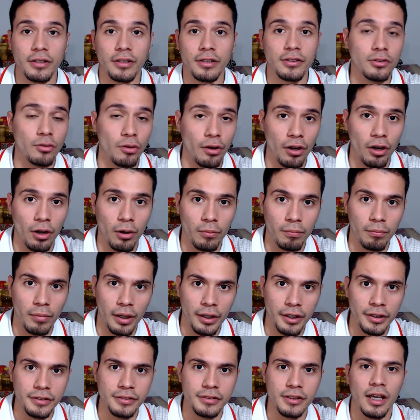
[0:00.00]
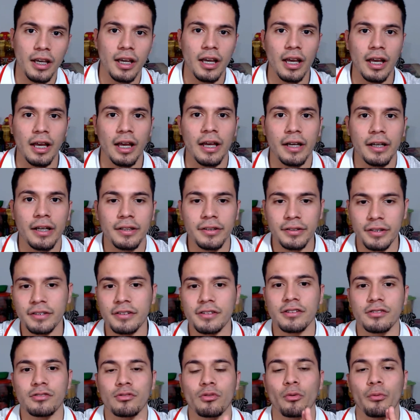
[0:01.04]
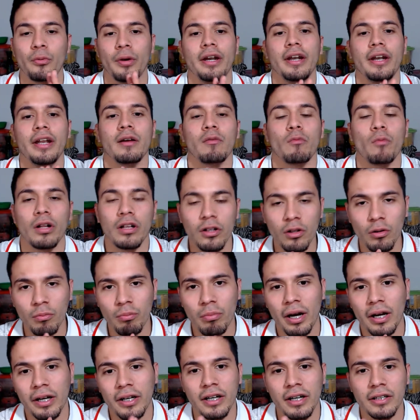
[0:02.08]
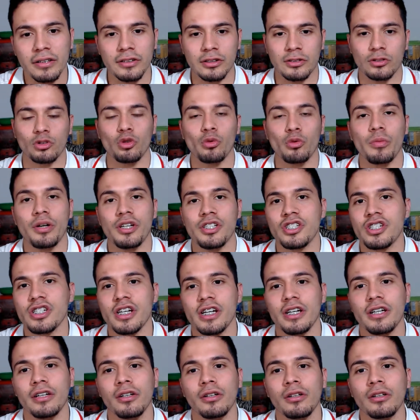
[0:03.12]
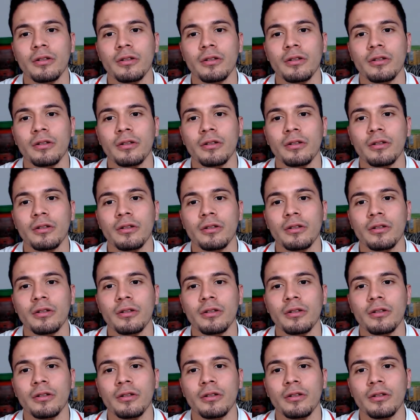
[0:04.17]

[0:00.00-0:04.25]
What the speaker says: Going on, buddies. This is Rubén and welcome back to my channel.